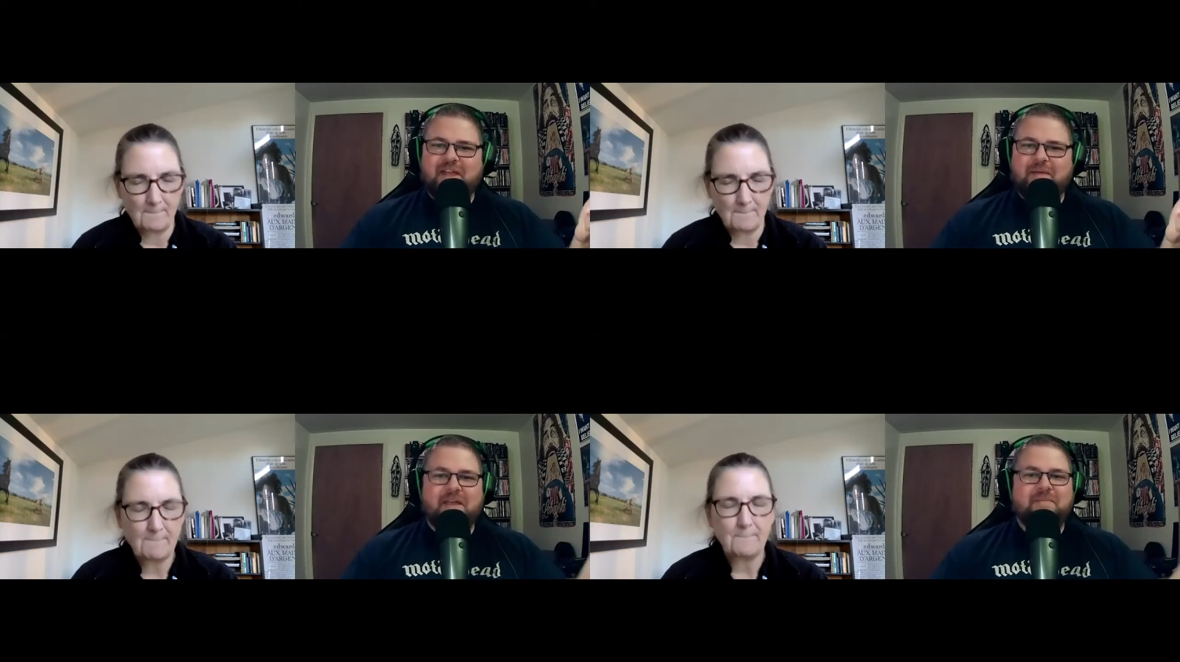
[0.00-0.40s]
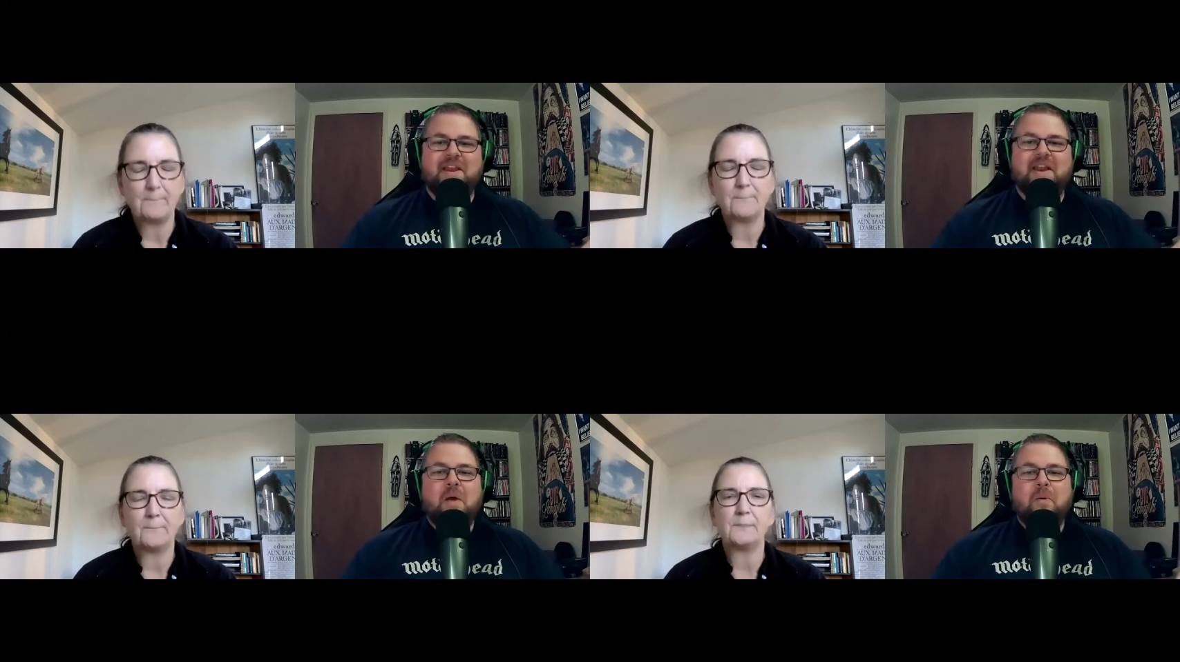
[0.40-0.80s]
Speaker 1: family i
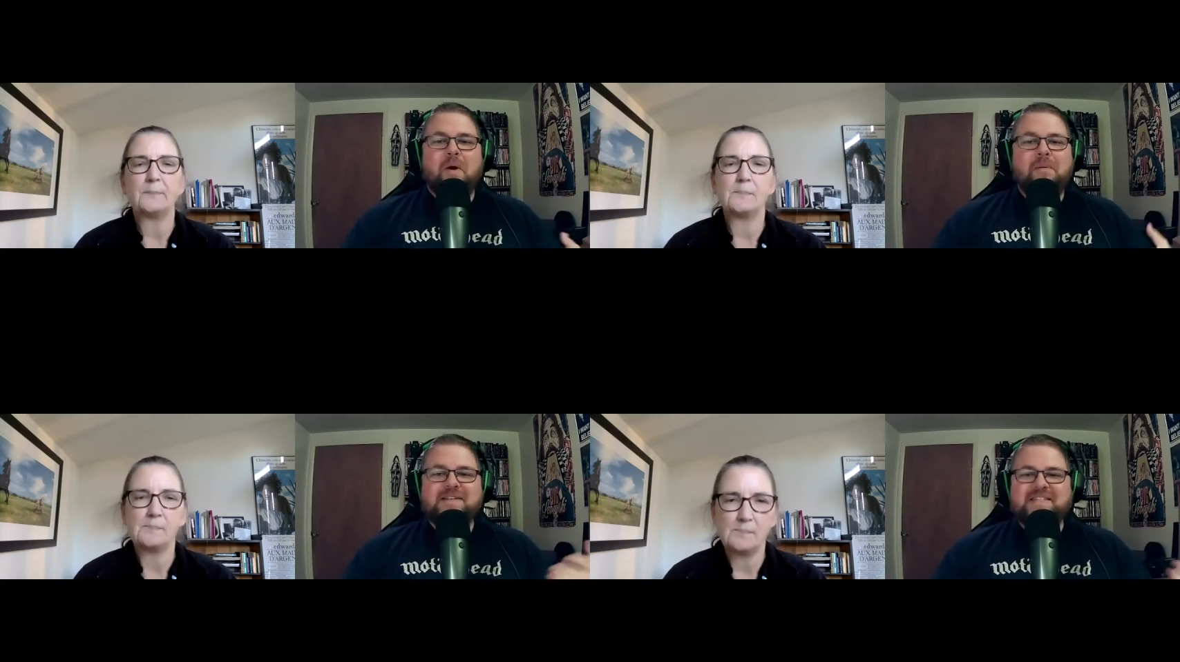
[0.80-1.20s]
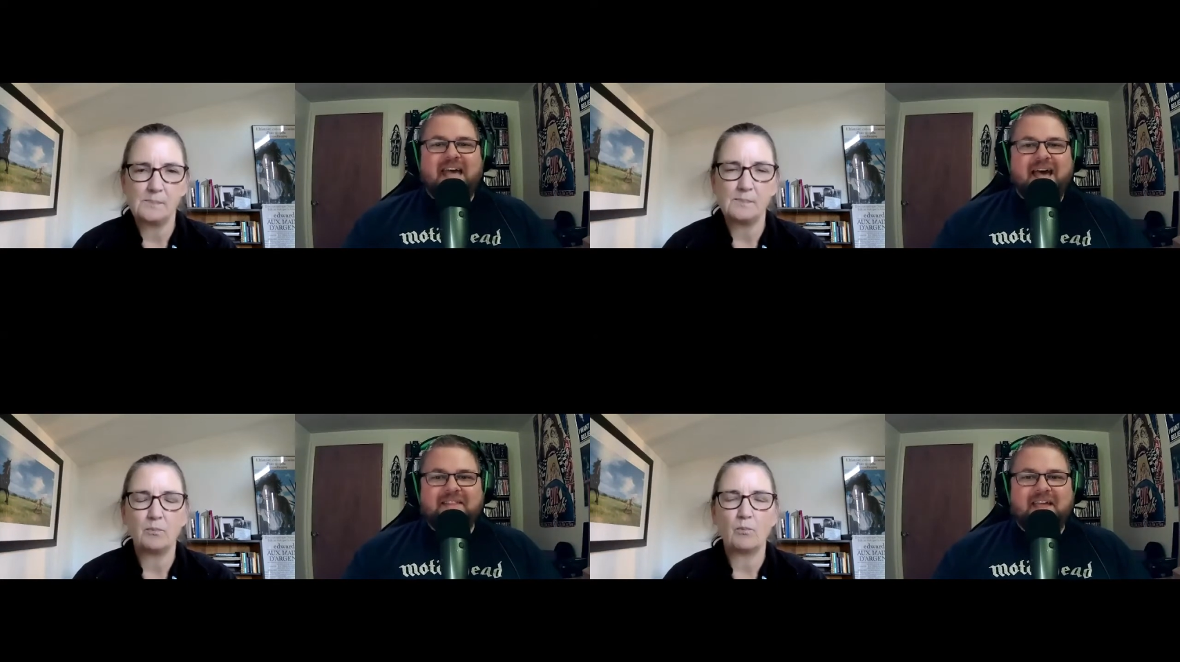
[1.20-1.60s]
mean what was
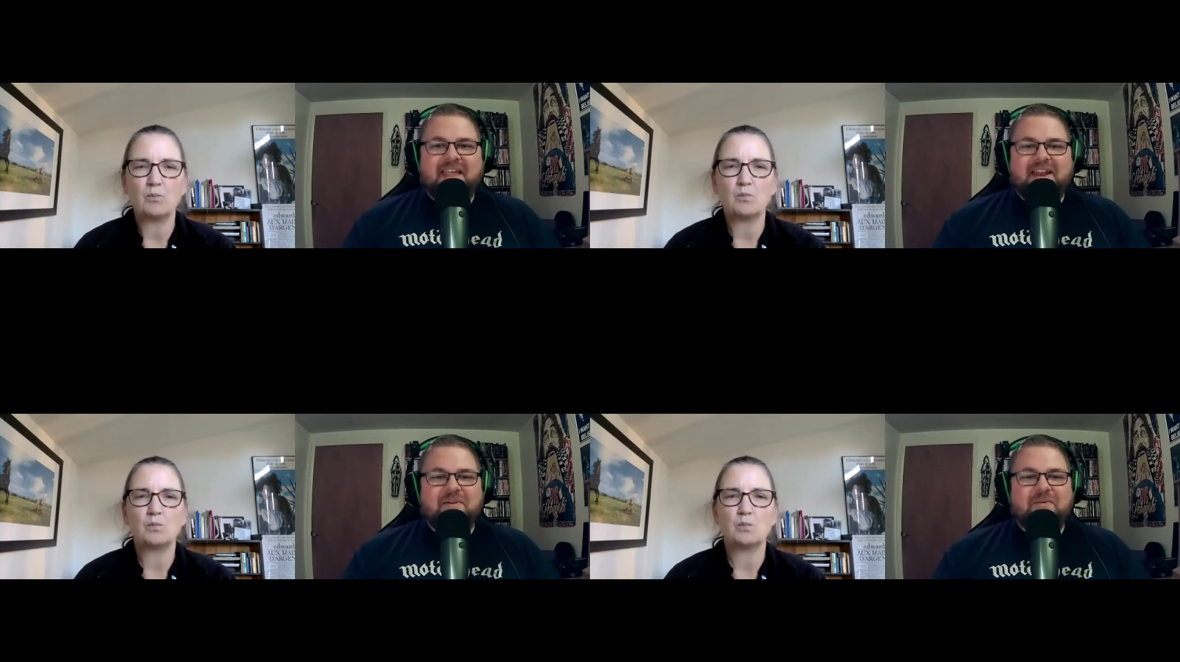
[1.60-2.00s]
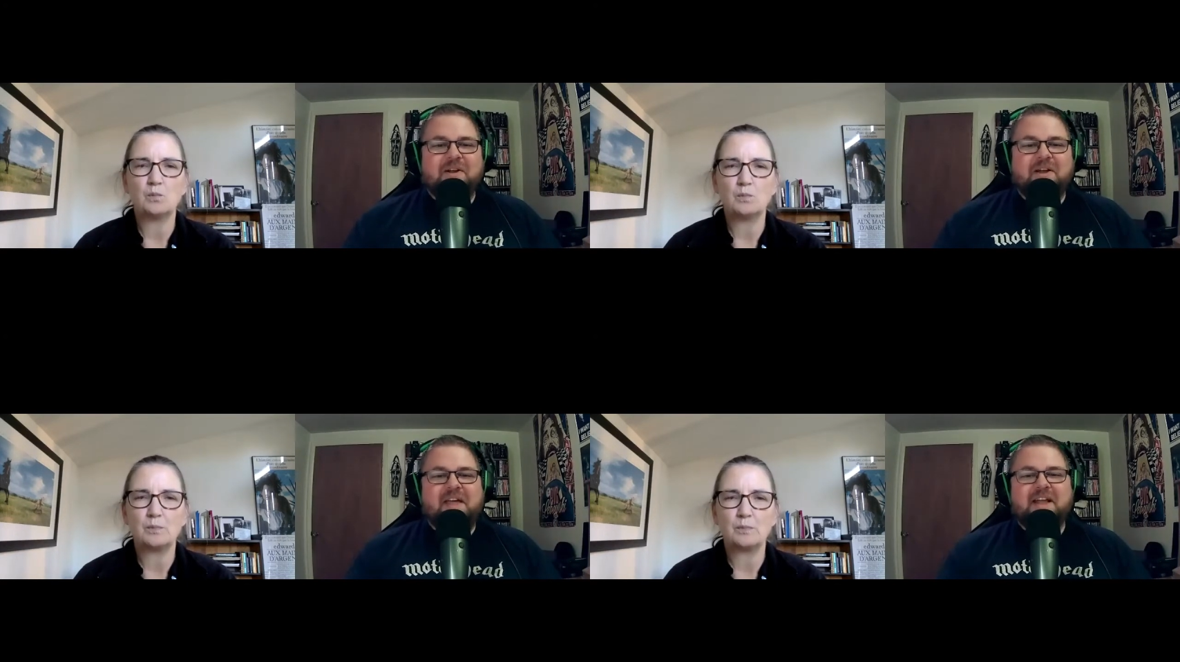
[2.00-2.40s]
that like getting to
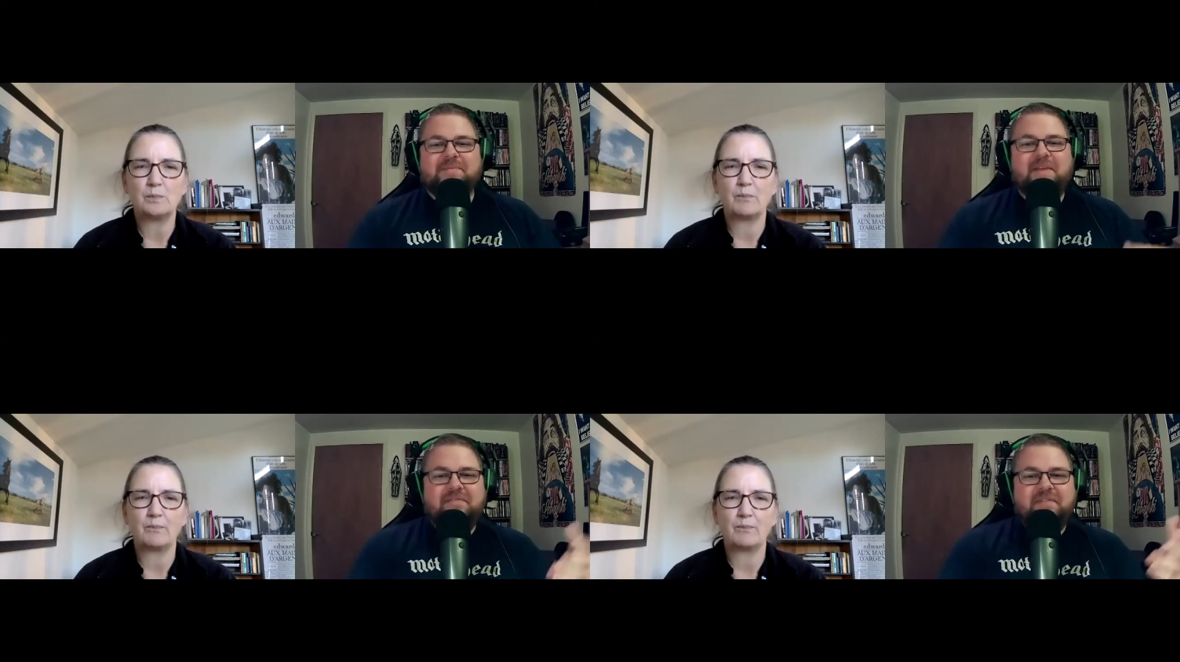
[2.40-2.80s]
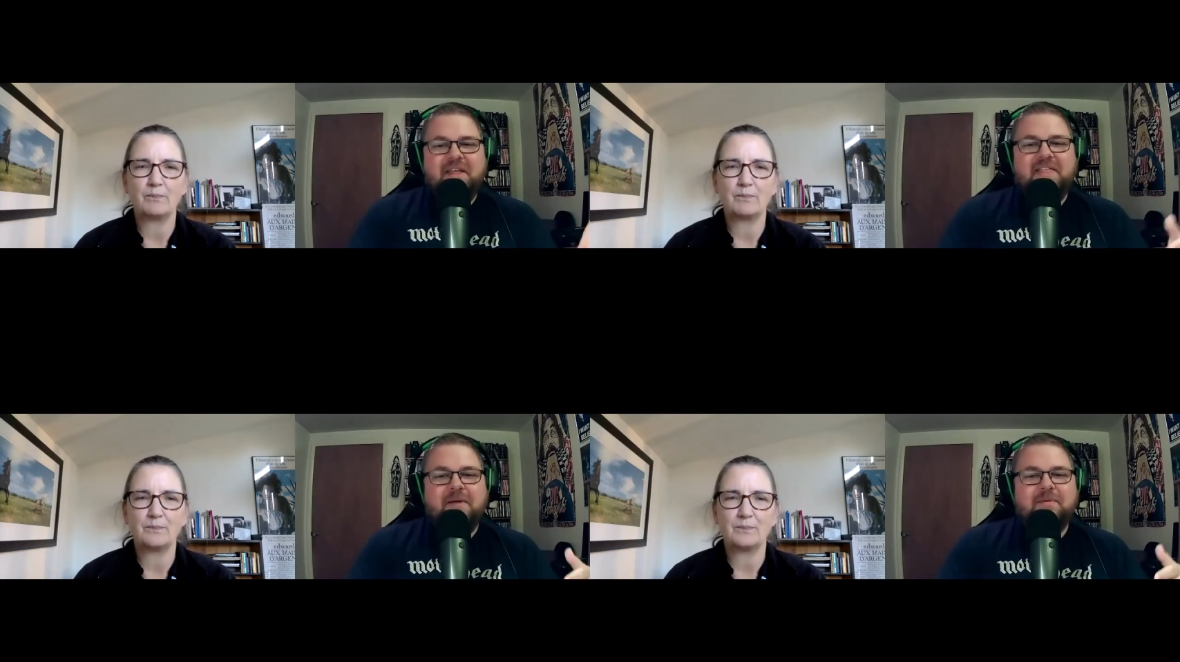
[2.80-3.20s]
work on that because i mean i feel
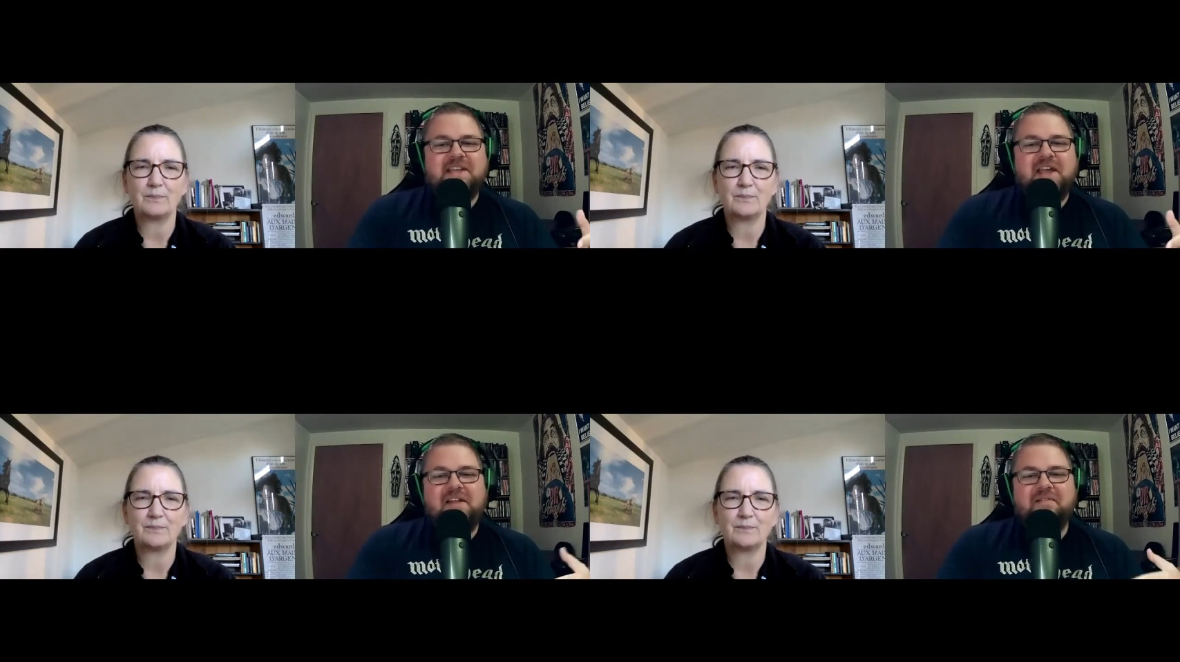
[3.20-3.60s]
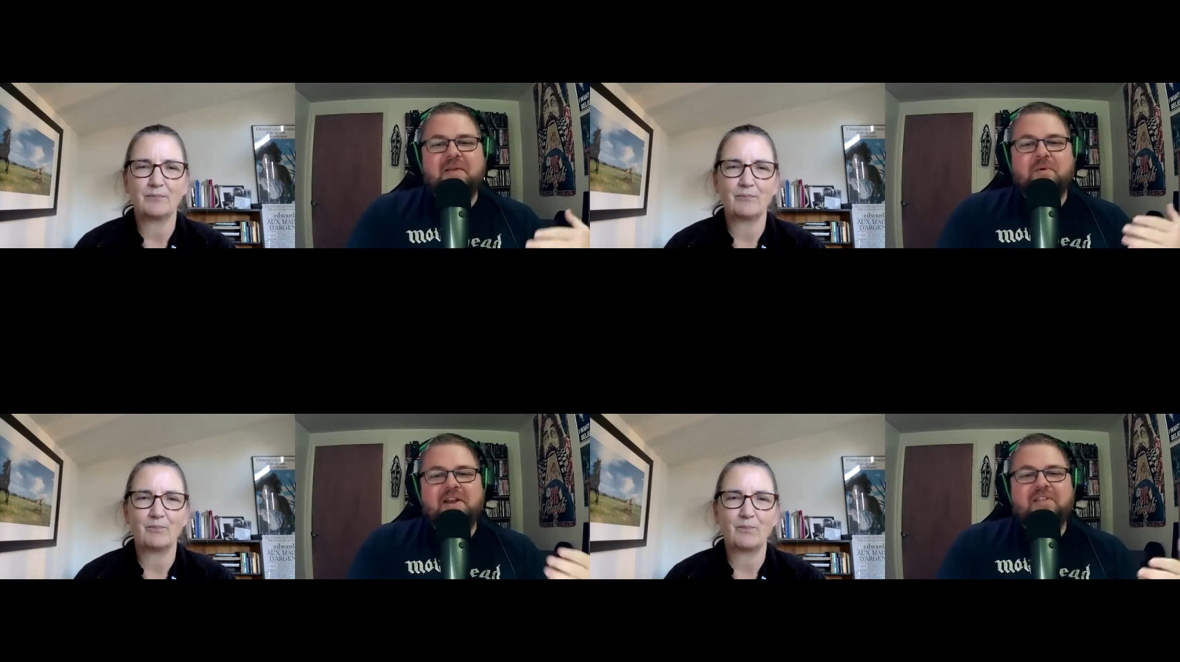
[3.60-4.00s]
like that was kind of
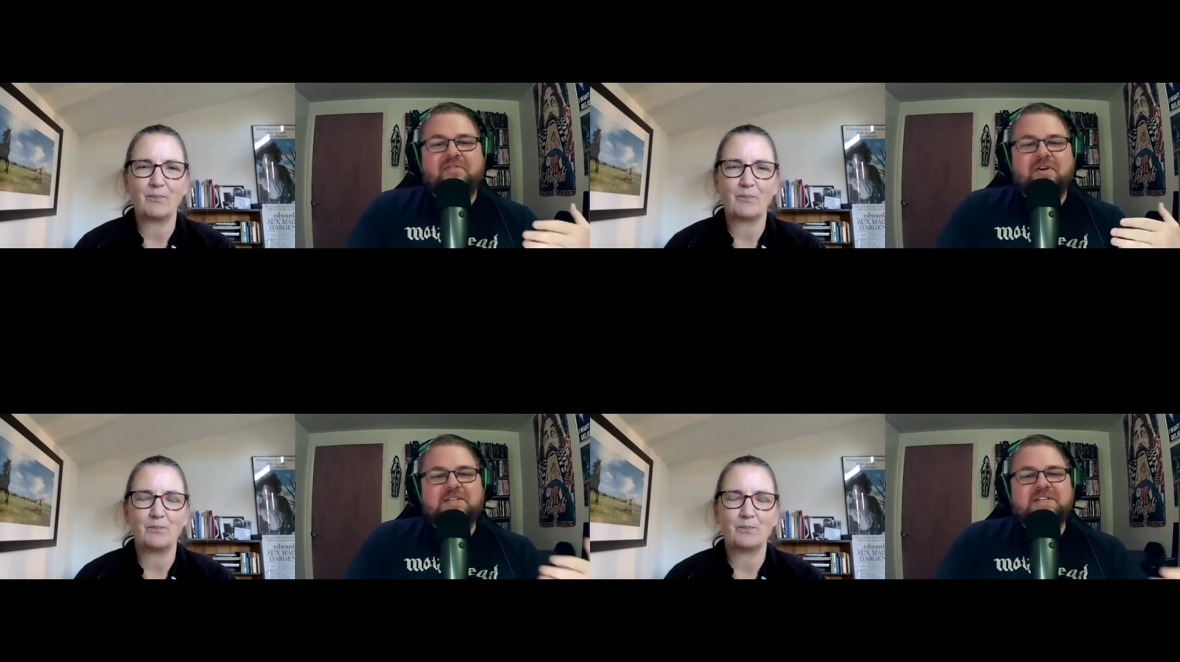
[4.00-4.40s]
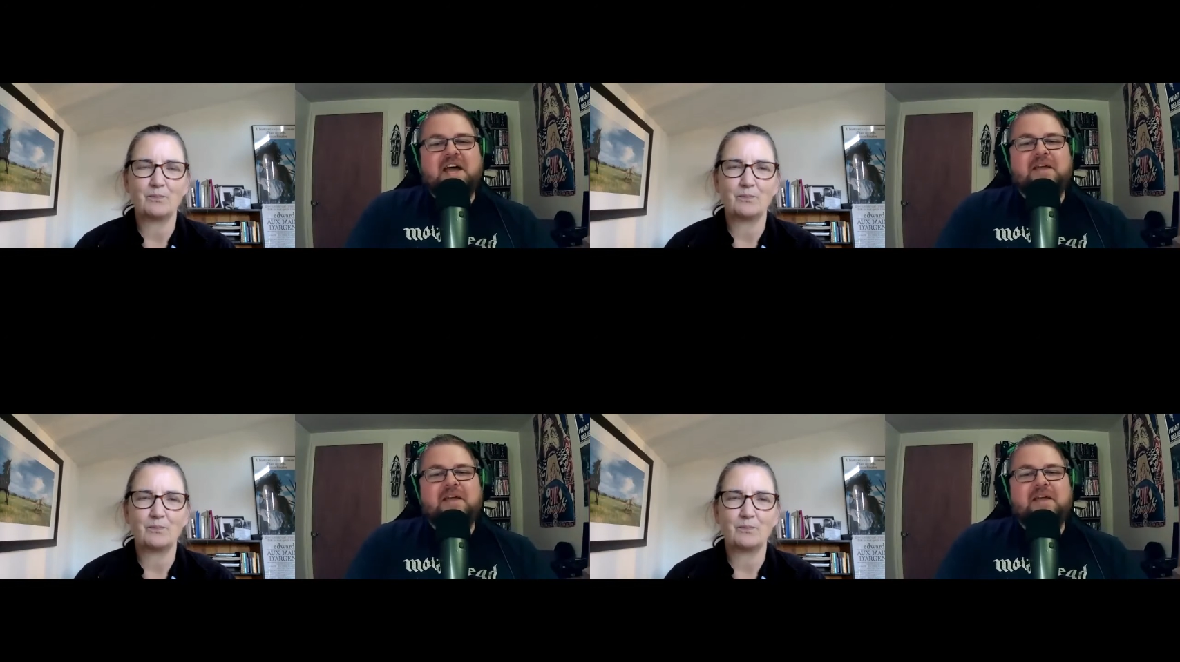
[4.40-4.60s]
like one of the first